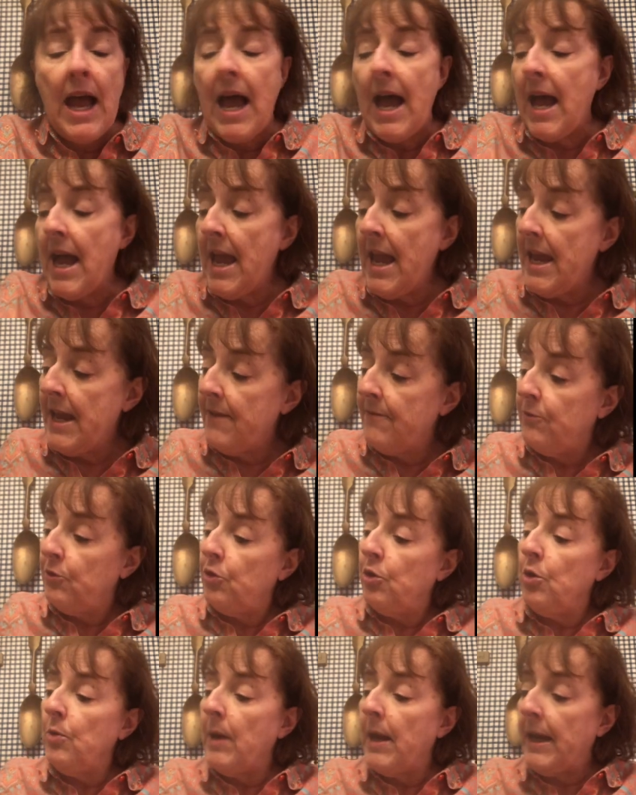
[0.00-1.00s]
I have
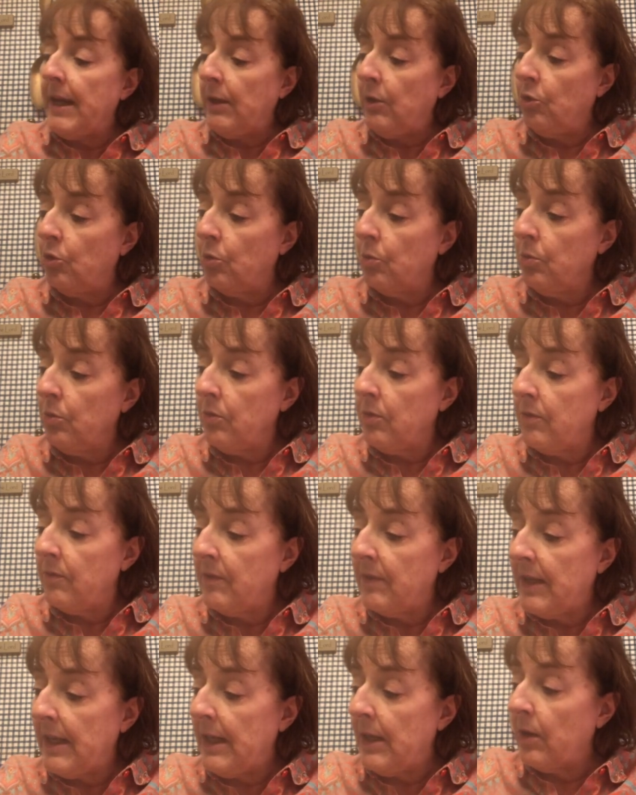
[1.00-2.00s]
two angels
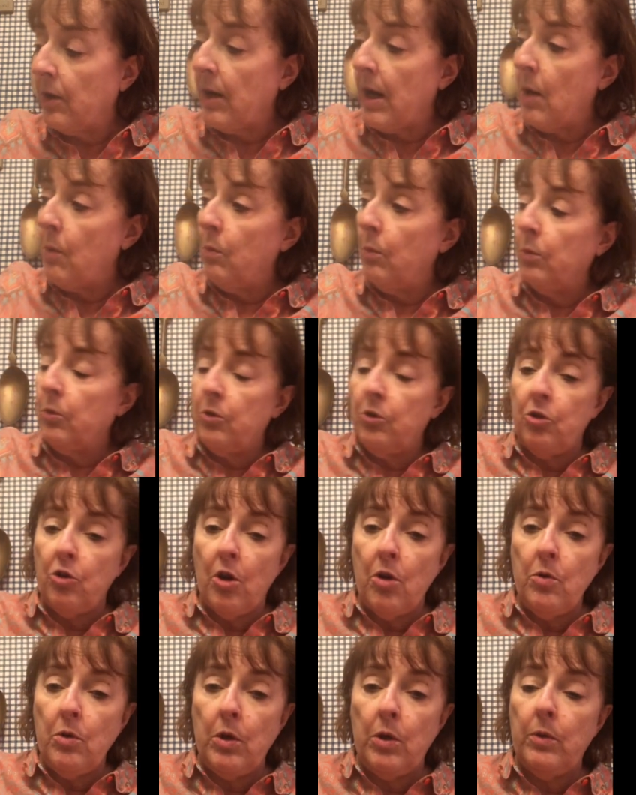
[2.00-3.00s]
here I want to
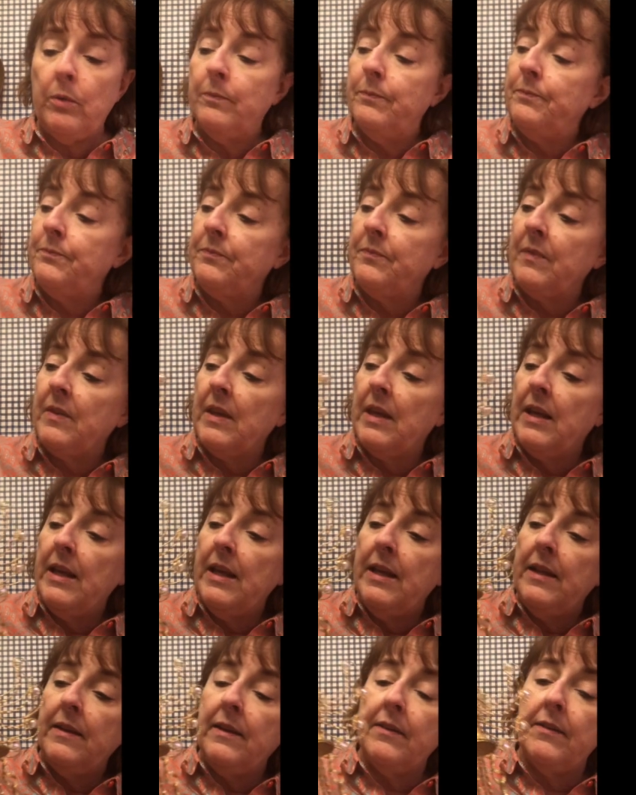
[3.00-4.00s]
show you.
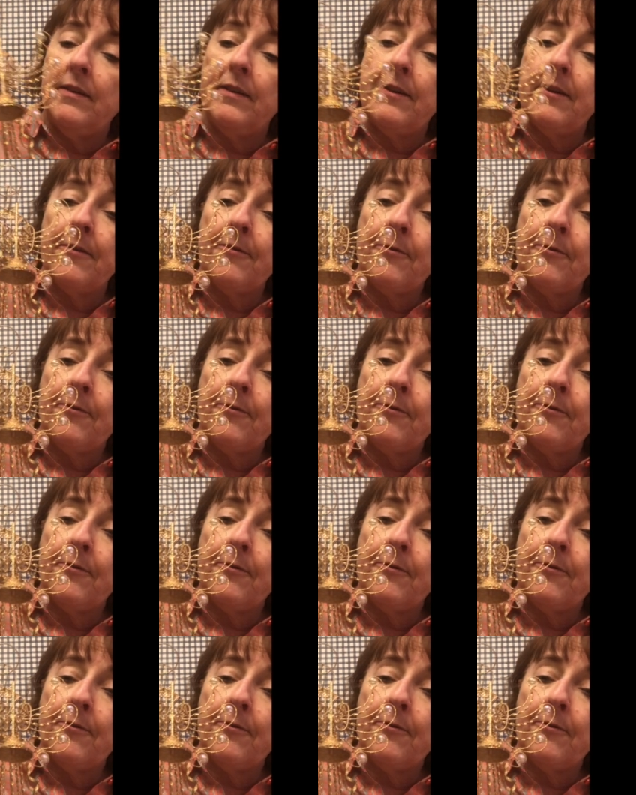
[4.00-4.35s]
This is the